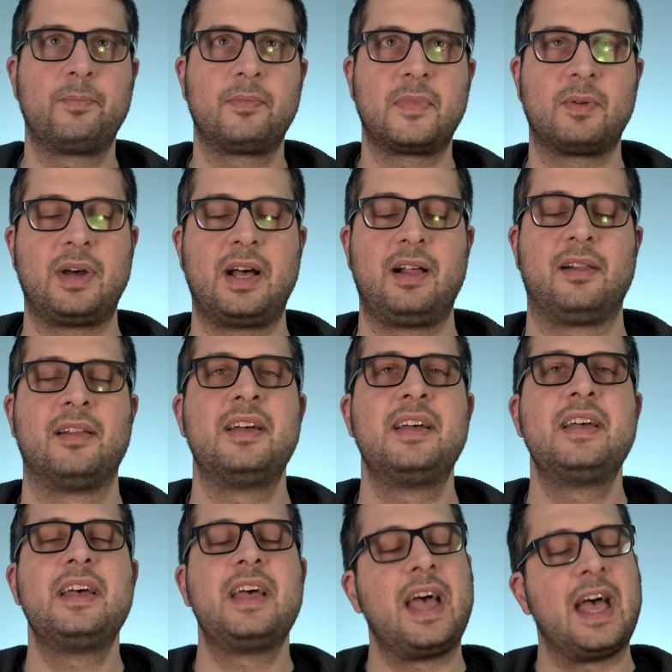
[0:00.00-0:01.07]
Well,
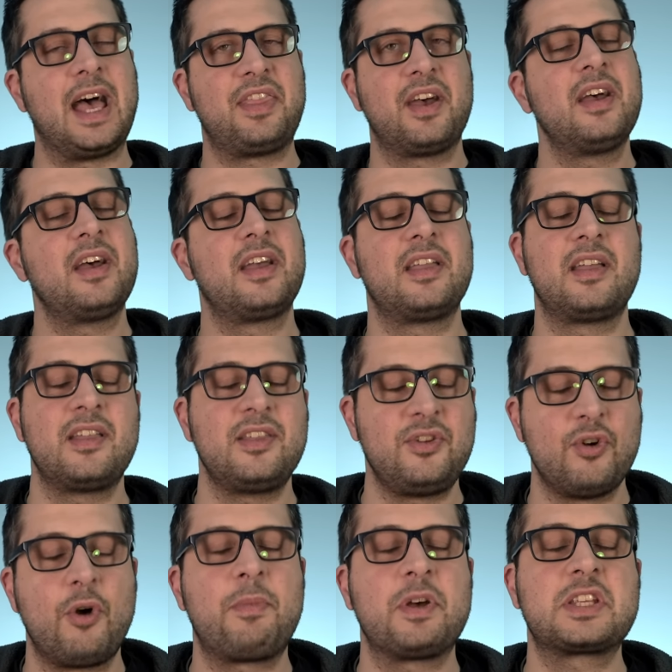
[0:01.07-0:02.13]
Heather,
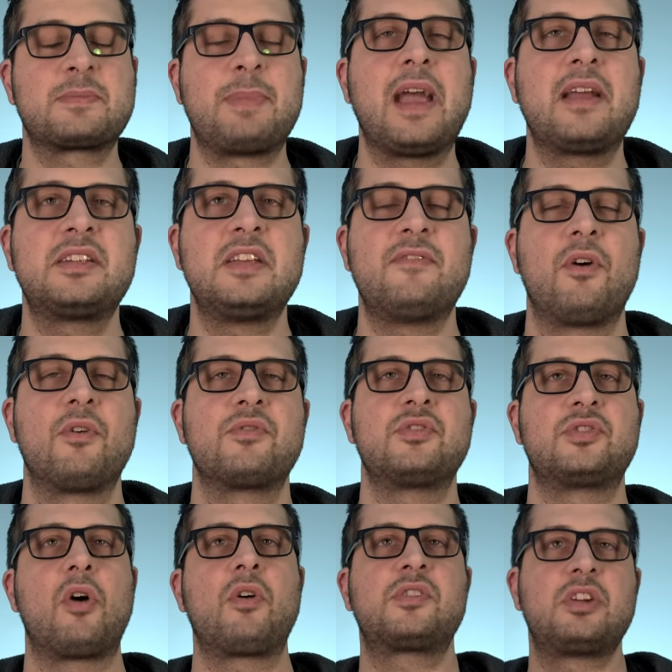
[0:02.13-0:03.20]
your perspective on
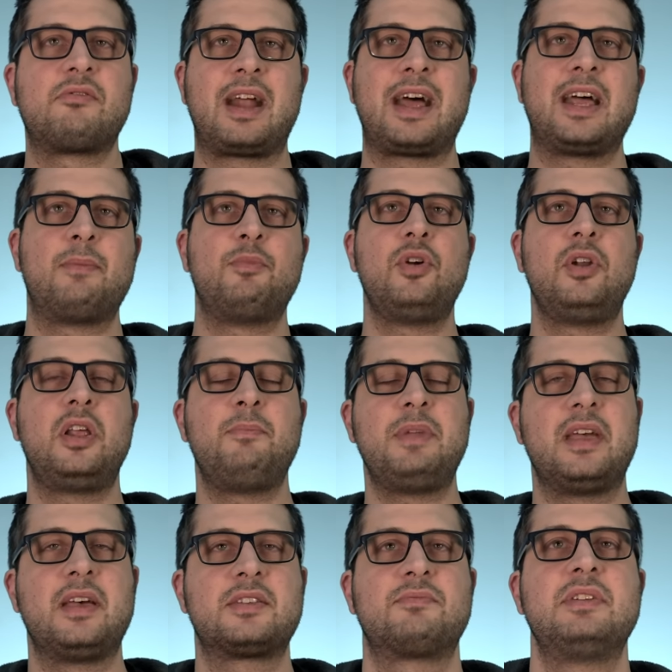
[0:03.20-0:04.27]
Dr. Rahamullah
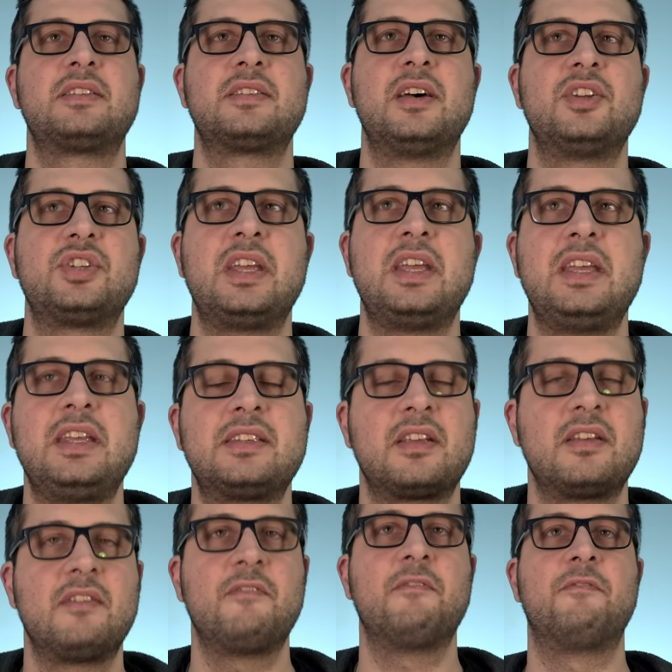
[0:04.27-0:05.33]
Mir's research is
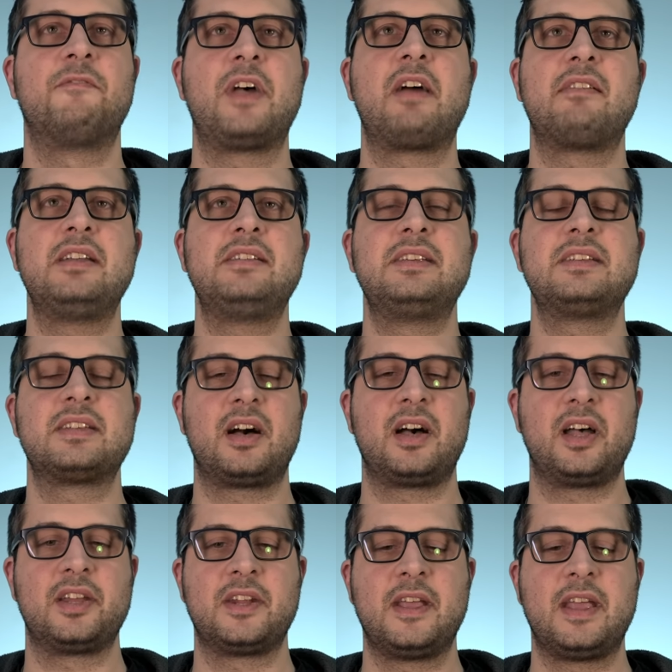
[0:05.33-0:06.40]
very
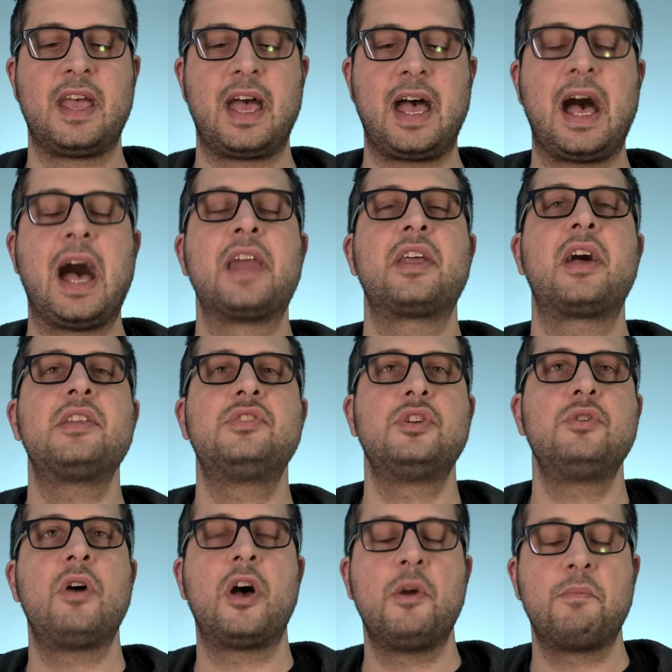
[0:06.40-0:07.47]
desired, and I
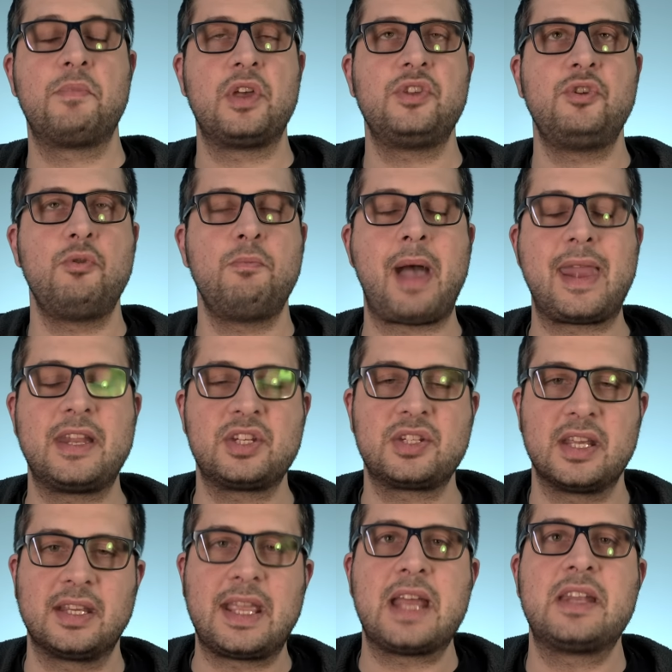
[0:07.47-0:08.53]
do hope that you manage
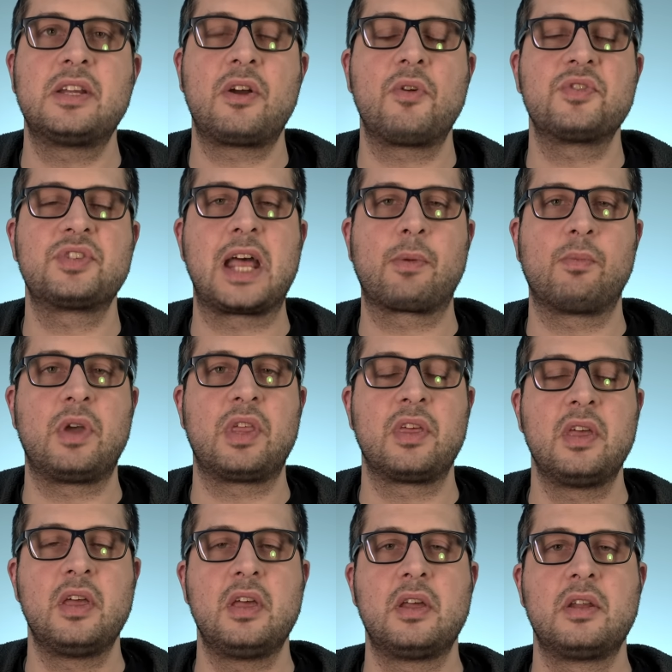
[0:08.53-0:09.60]
to get in contact with
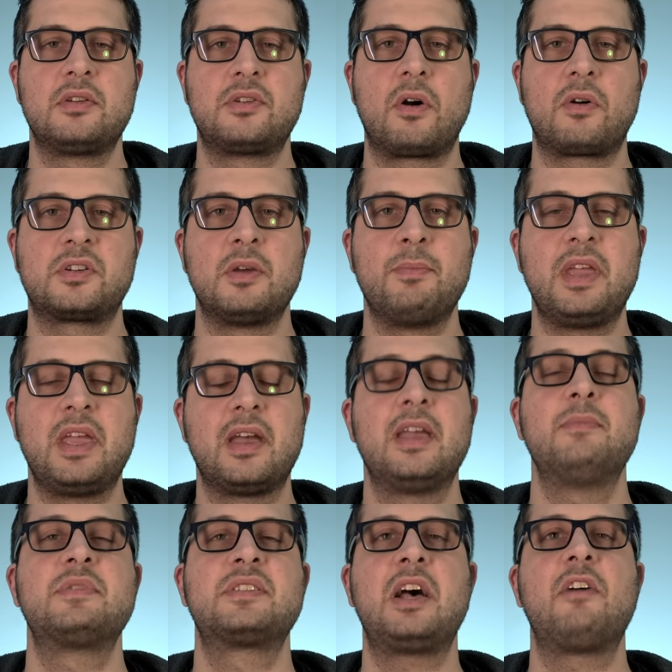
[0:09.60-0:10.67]
Dr. Mir
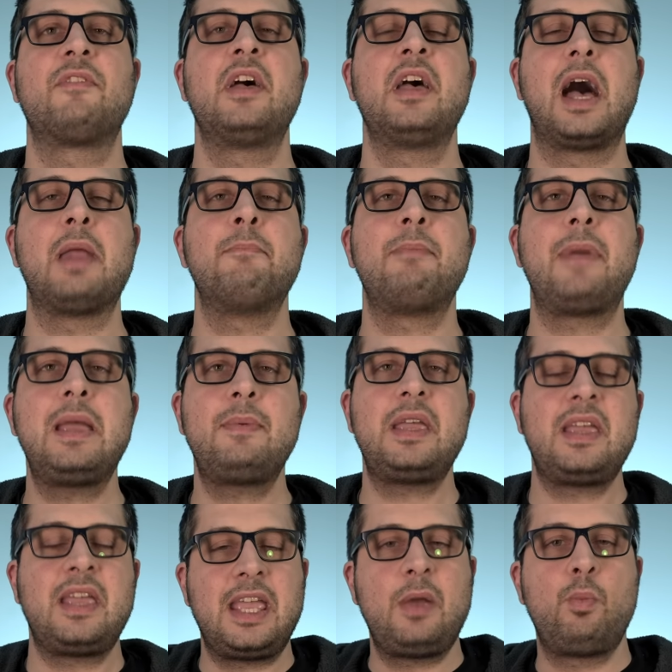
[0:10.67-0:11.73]
himself, and maybe
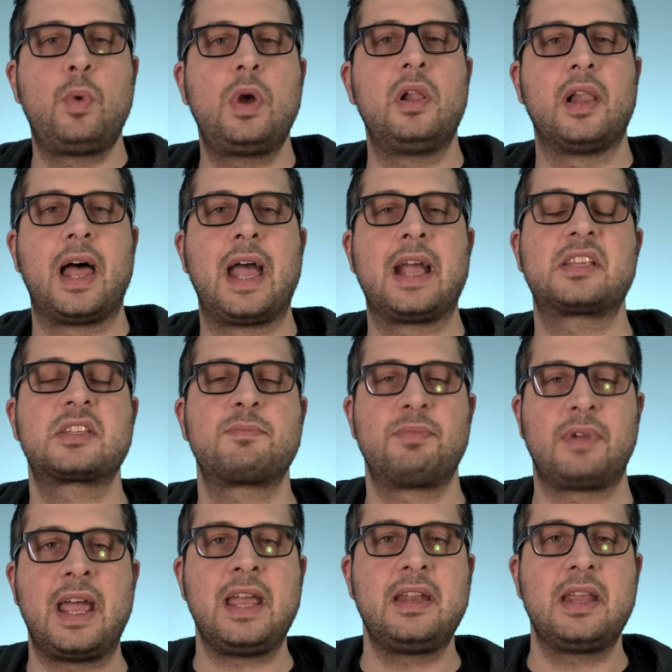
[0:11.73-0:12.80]
he will
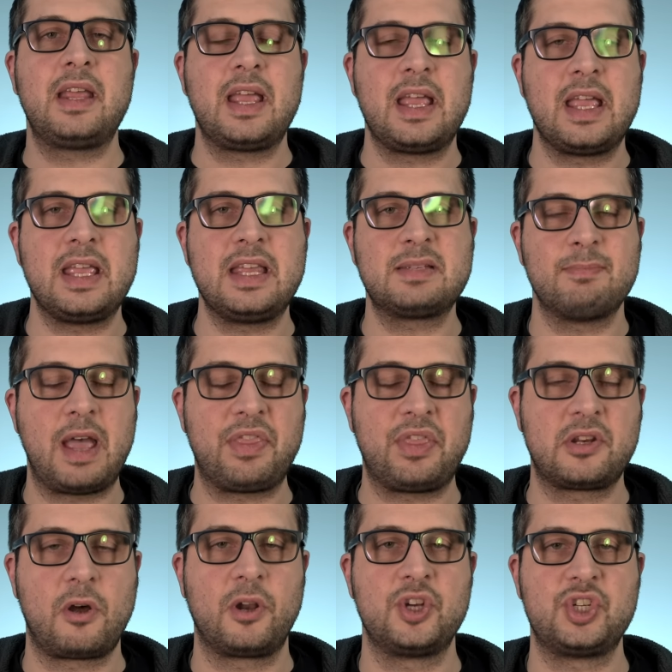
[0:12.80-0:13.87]
explain his
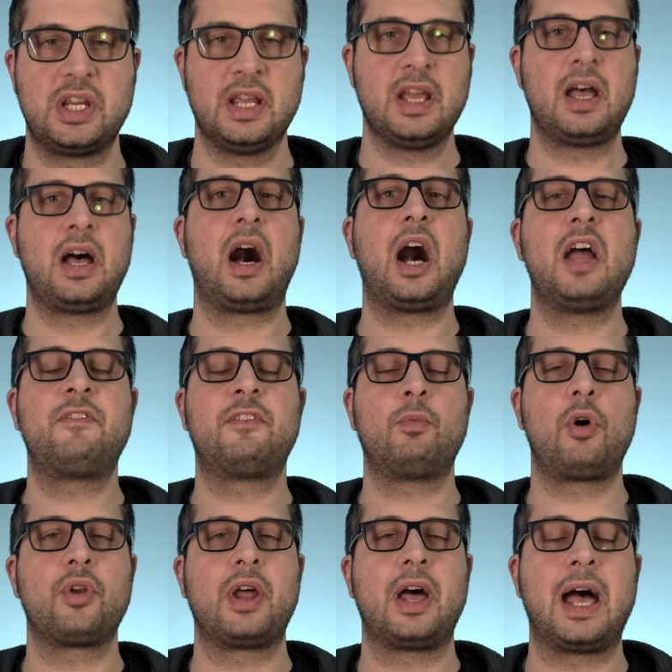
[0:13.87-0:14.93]
methodology. I, for
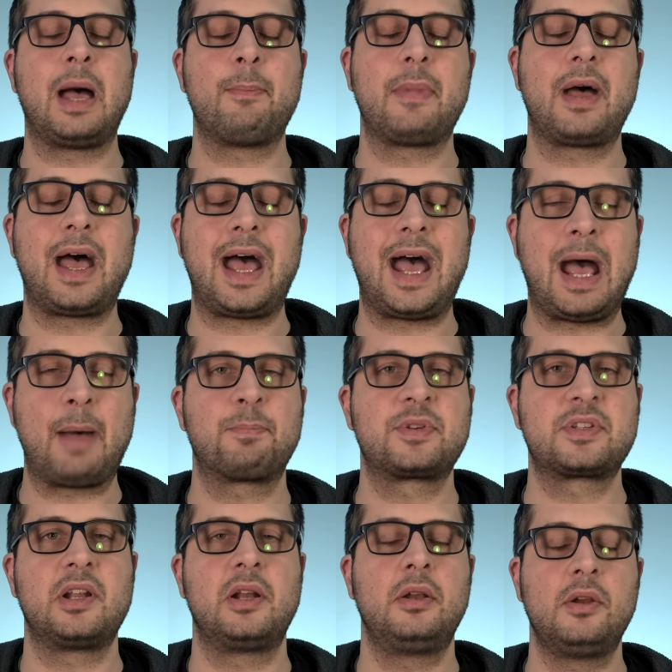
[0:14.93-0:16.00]
one, am
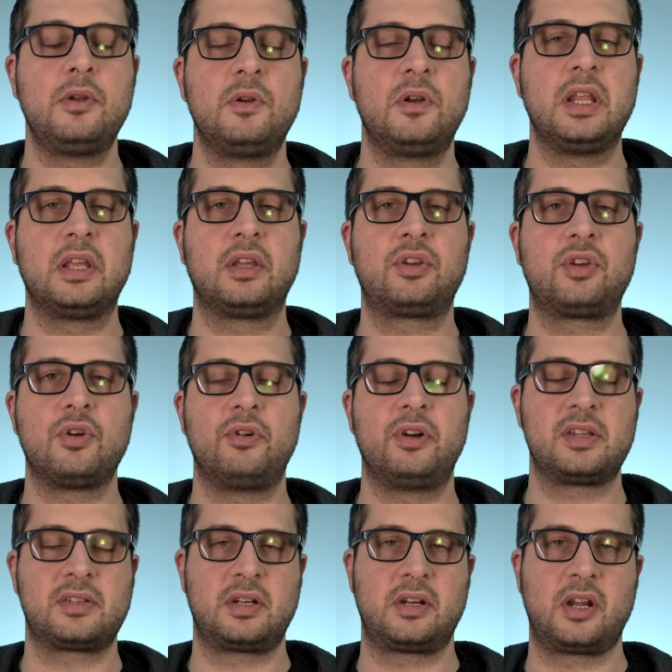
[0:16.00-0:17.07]
absolutely
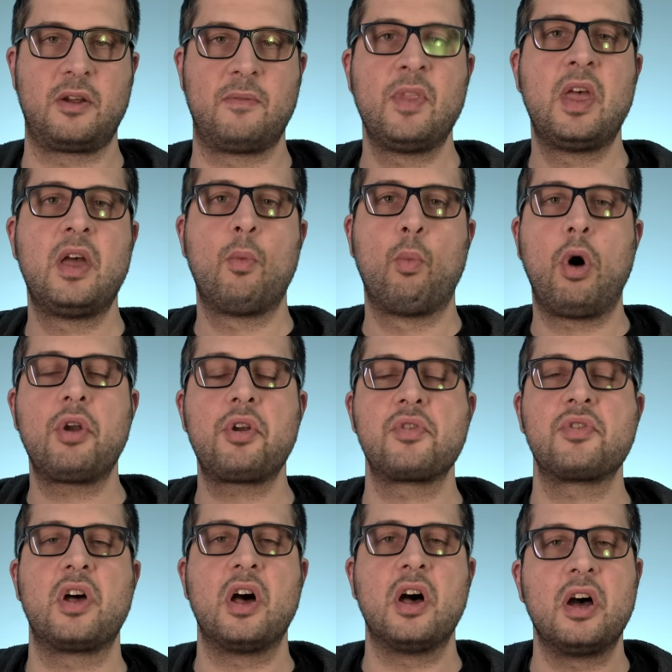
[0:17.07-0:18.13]
curious to know what
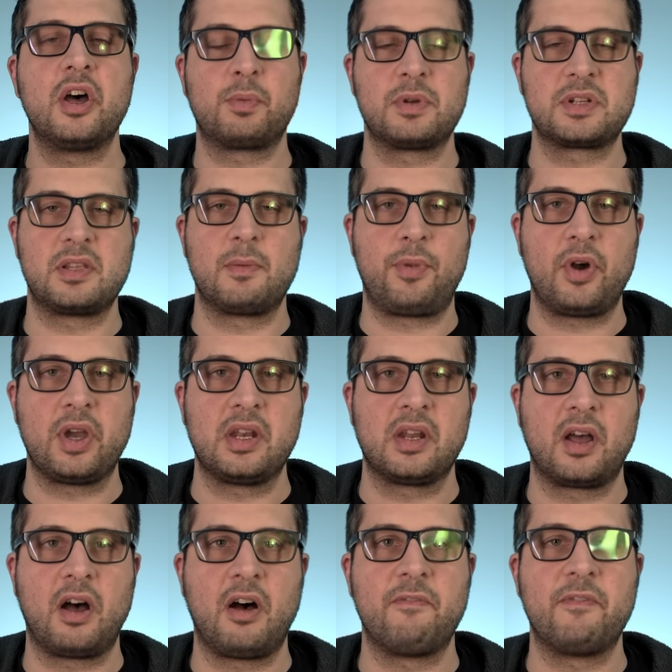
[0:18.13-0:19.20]
on earth was the point
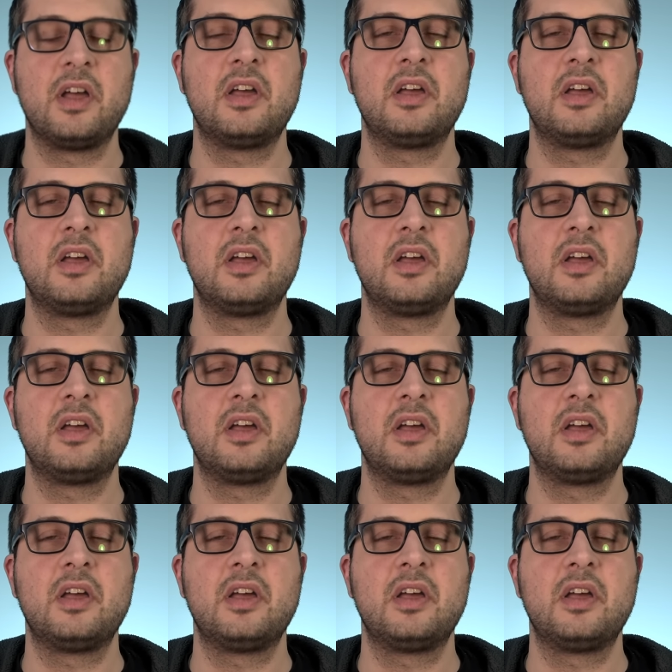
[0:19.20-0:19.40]
of